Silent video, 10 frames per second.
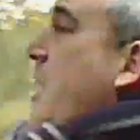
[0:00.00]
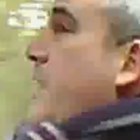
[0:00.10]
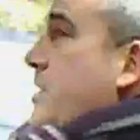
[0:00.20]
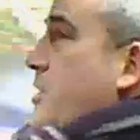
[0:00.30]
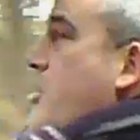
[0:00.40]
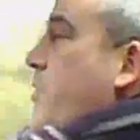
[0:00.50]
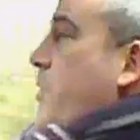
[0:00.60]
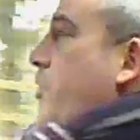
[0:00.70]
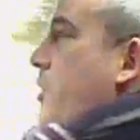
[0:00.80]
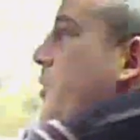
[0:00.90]
And that's a
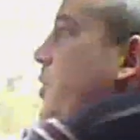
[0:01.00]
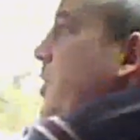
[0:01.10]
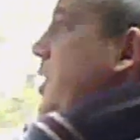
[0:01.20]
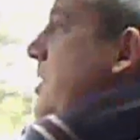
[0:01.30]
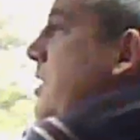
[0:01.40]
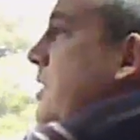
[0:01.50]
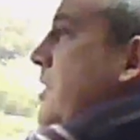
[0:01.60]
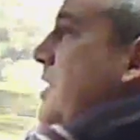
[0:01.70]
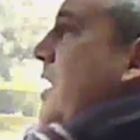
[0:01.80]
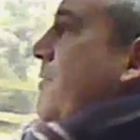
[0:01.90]
common problem with
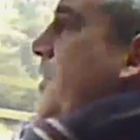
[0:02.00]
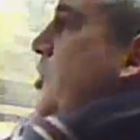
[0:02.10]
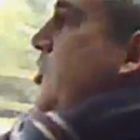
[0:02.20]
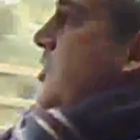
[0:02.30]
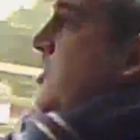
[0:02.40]
that feature.